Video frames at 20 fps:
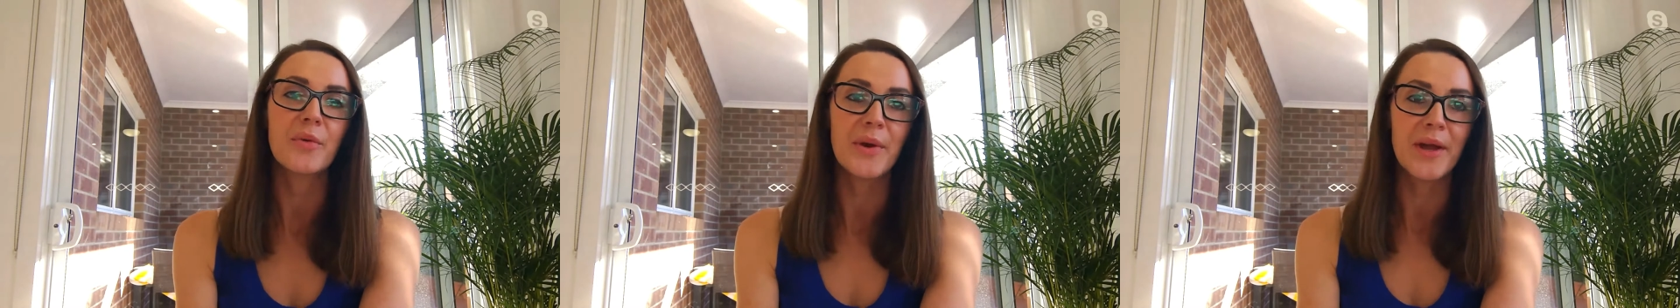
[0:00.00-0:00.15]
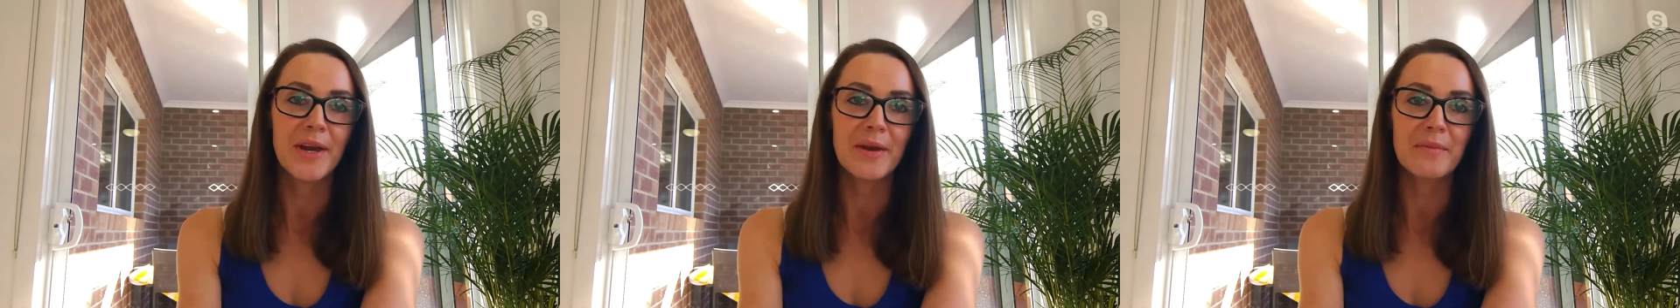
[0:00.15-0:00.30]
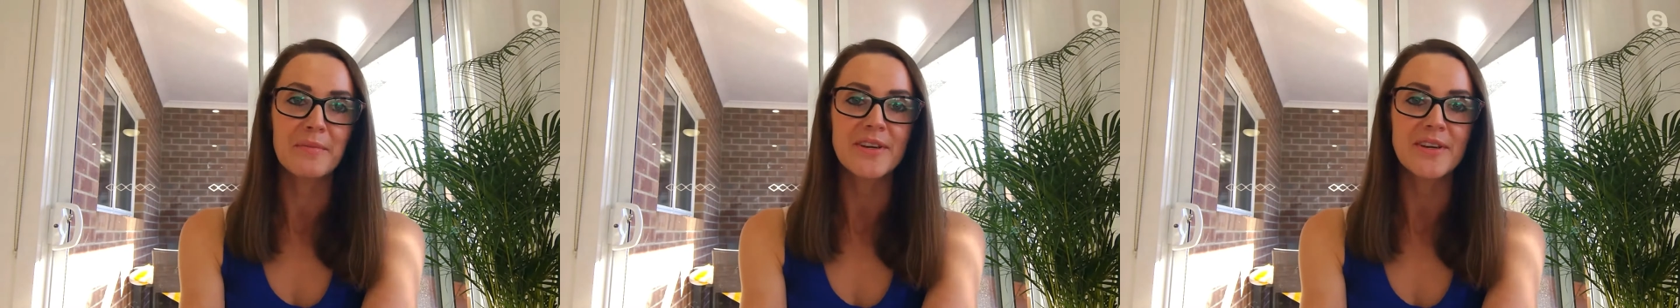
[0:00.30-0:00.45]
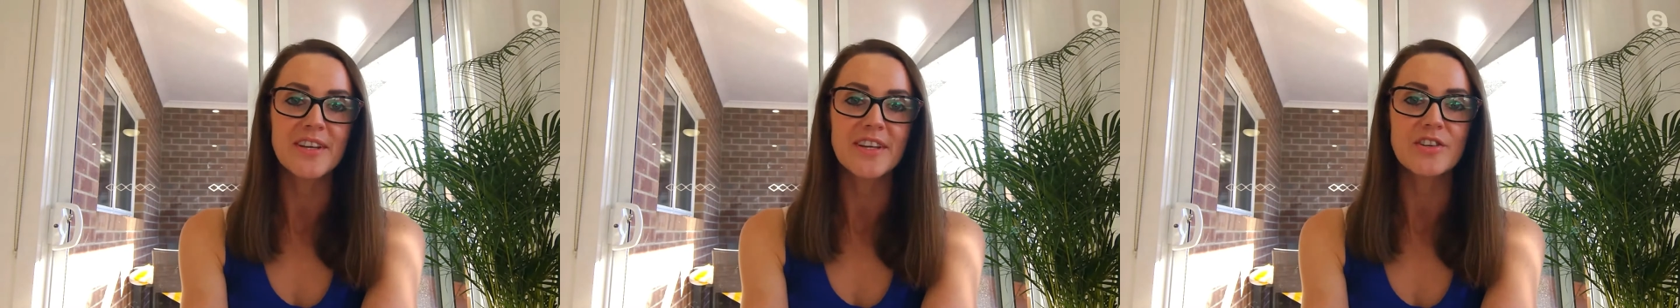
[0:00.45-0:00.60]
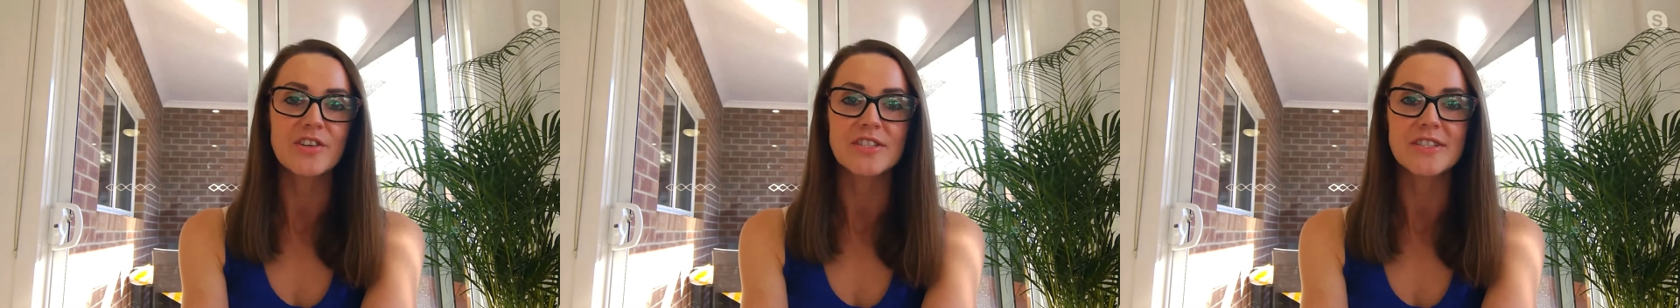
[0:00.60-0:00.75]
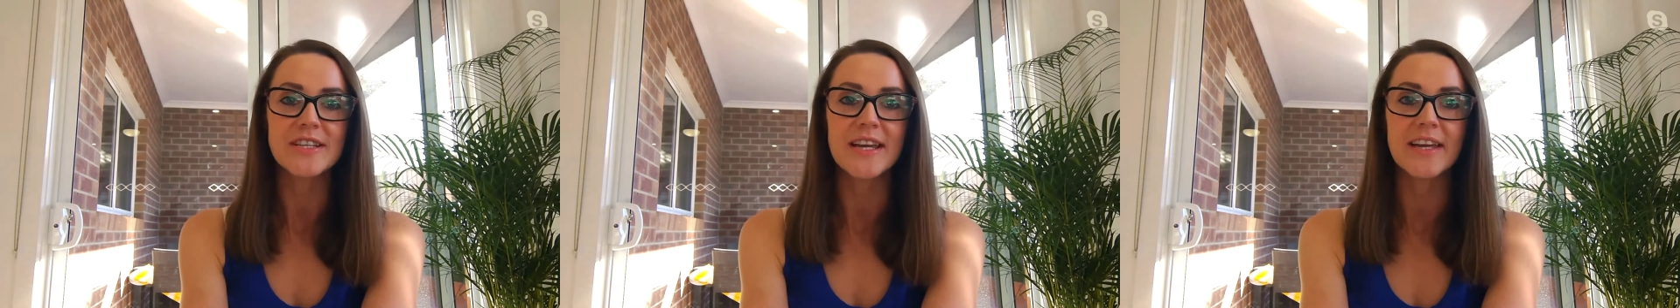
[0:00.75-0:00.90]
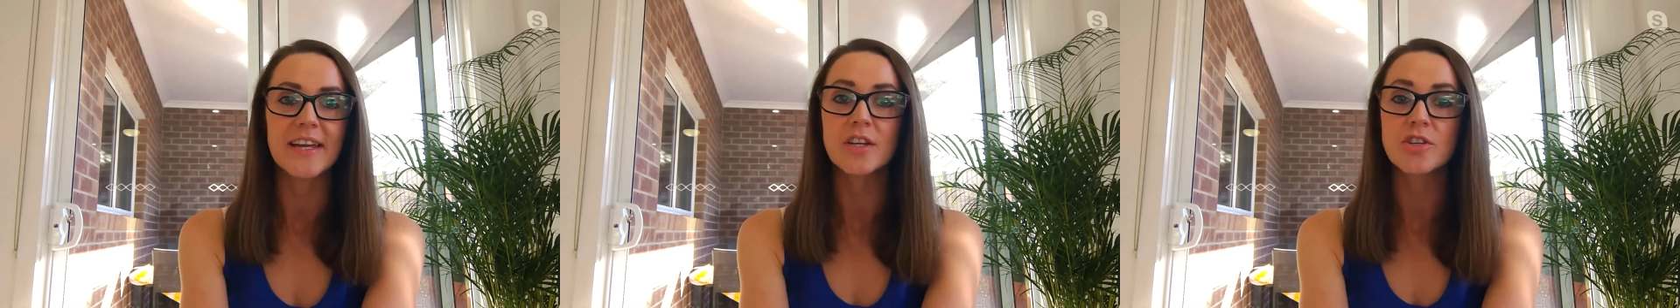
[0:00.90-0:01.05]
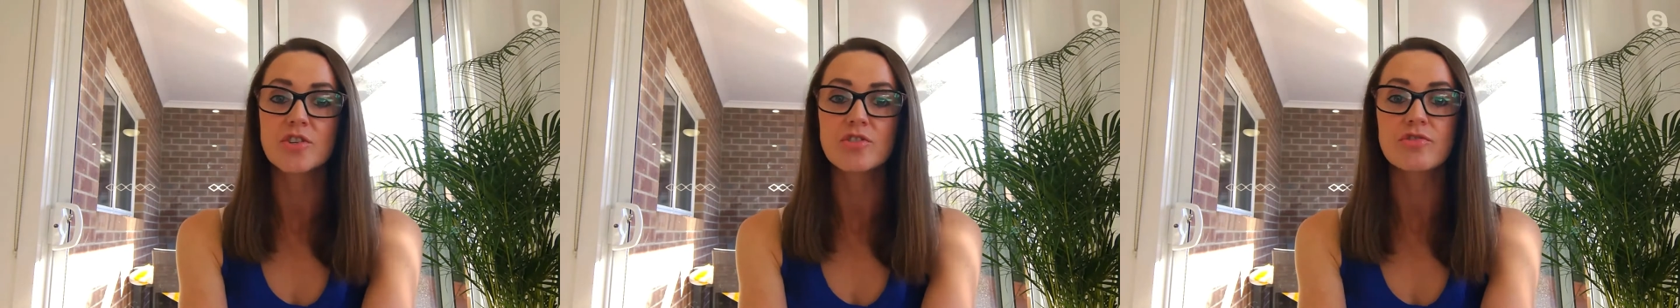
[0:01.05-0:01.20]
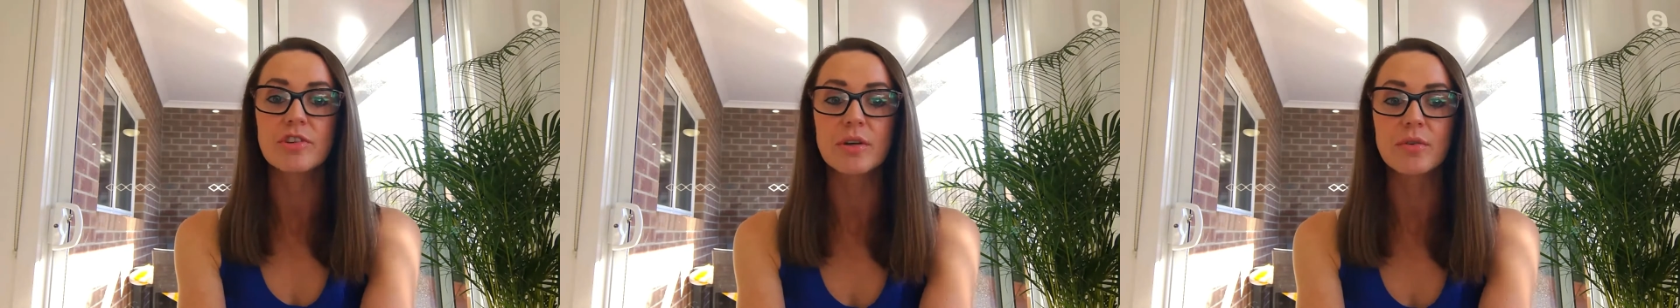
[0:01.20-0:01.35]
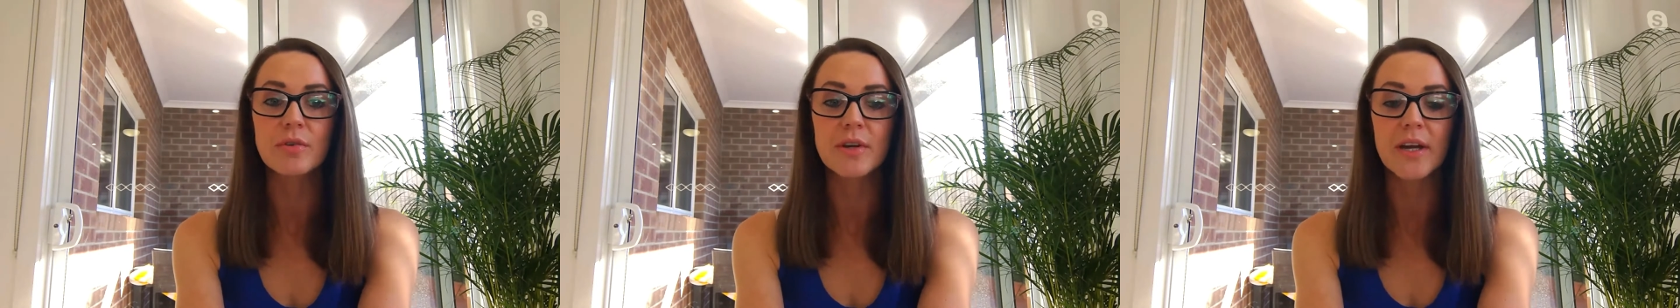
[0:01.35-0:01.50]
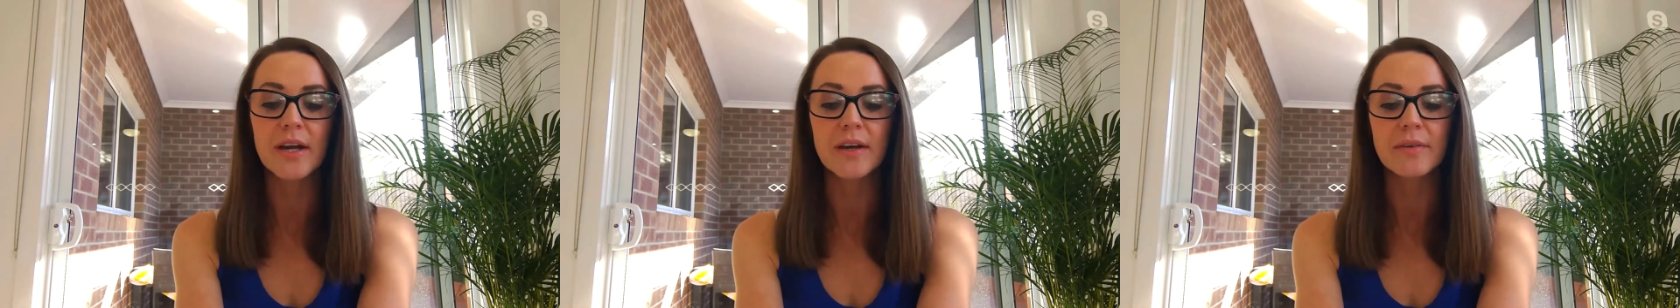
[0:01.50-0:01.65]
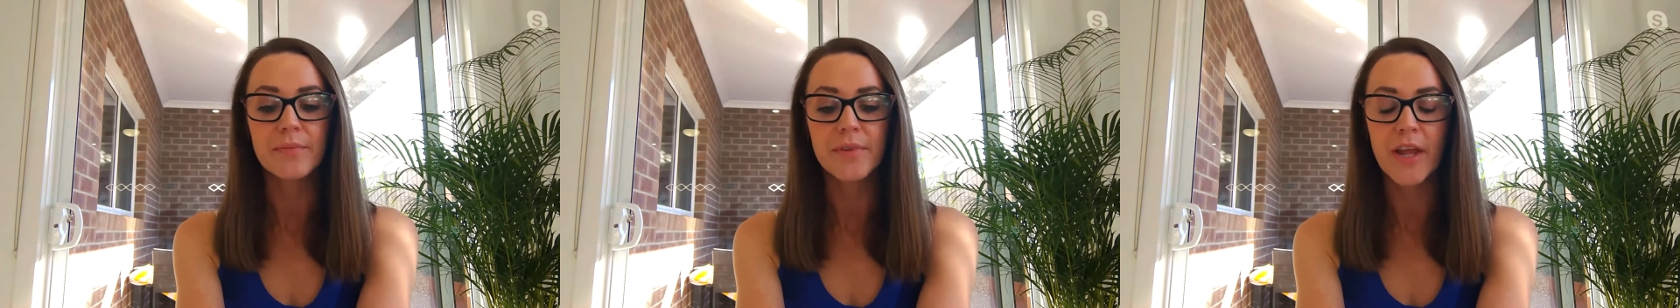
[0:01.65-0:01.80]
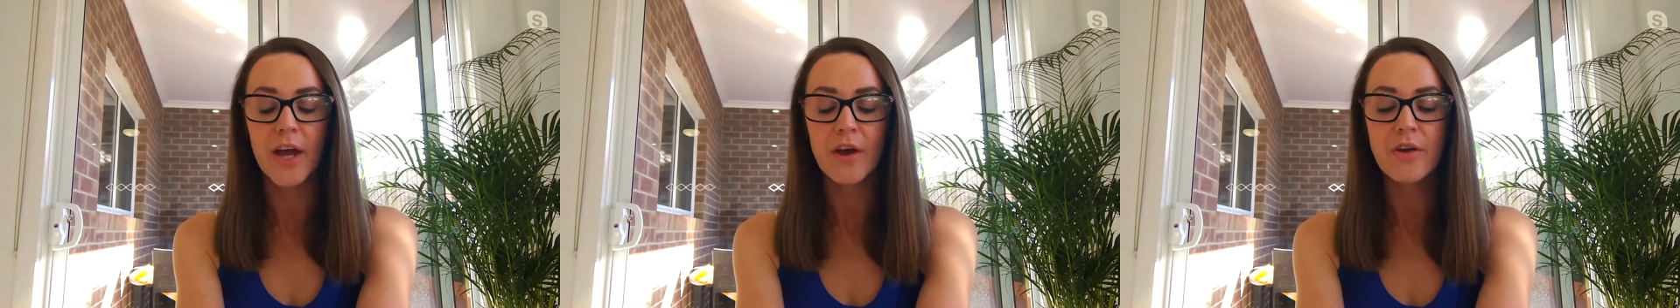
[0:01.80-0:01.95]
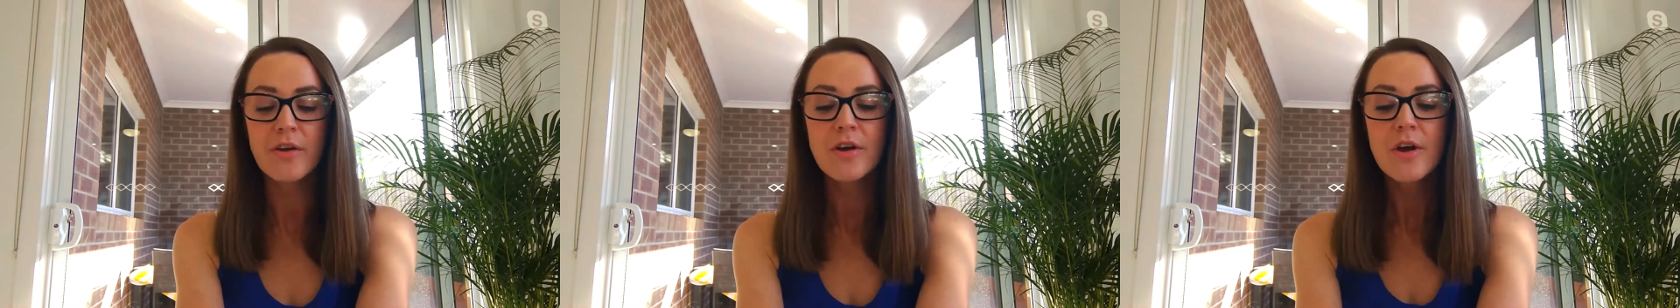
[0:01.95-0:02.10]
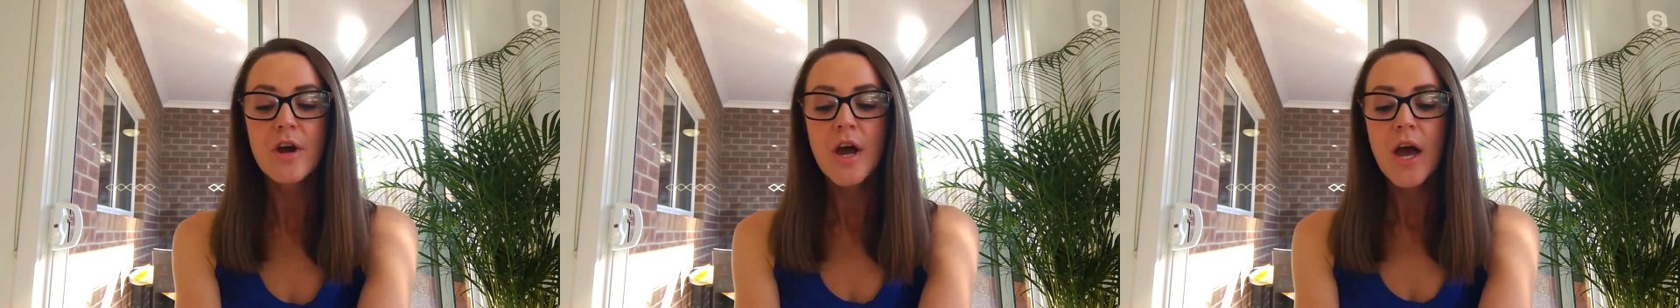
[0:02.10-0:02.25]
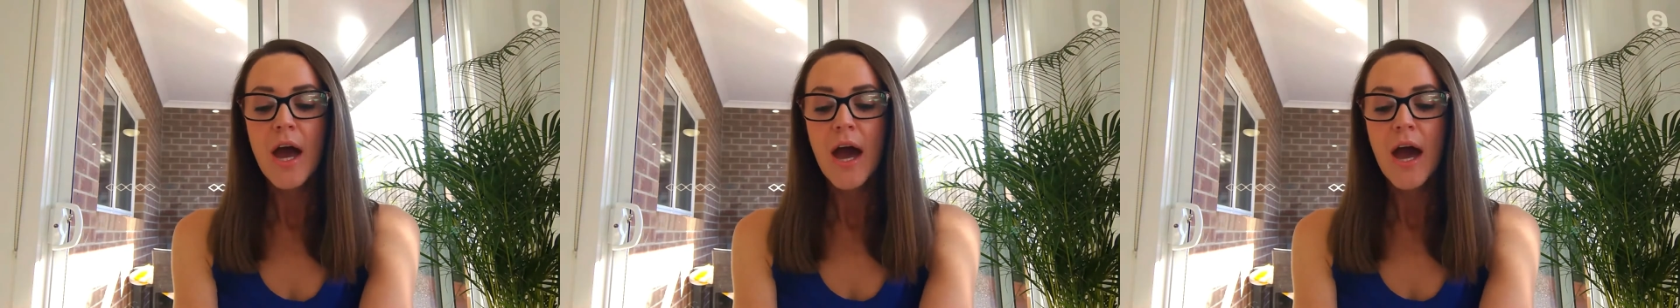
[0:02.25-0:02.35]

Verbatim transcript: quite a number of years in Australia now.